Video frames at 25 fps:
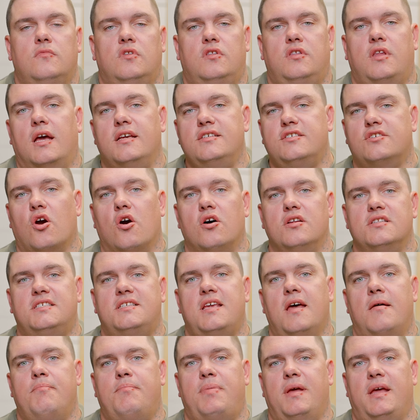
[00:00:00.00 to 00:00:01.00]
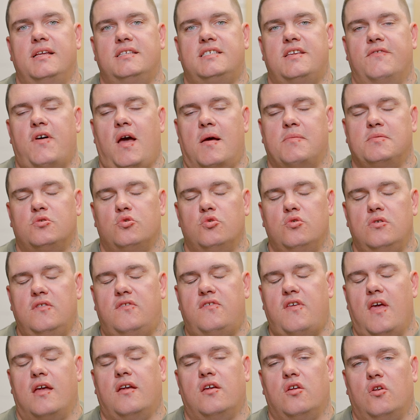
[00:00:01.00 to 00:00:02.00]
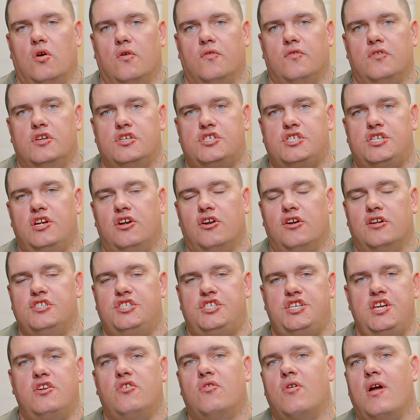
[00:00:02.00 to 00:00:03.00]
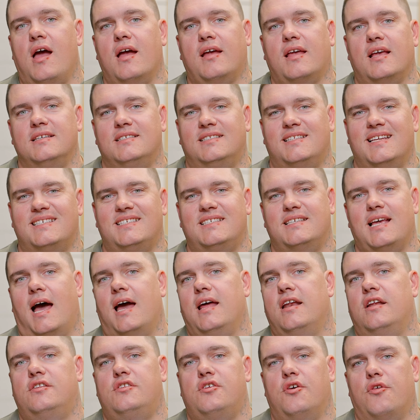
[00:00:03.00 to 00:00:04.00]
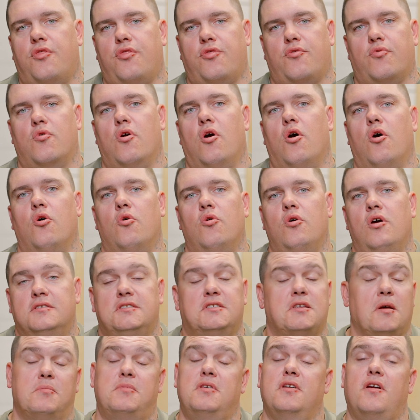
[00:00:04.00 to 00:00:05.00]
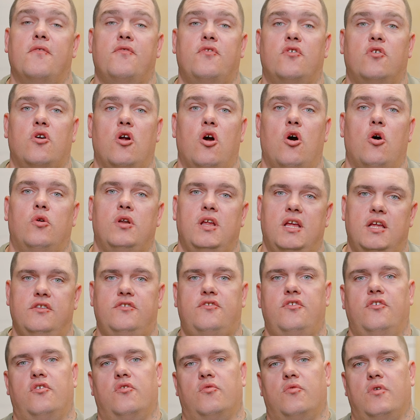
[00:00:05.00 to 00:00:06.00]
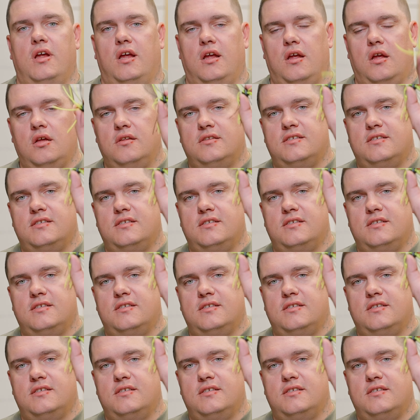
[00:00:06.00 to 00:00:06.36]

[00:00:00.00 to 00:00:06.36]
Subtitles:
Dice concept baits have absolutely taken over this year, and Geecrack has decided to throw something of their own into the ring.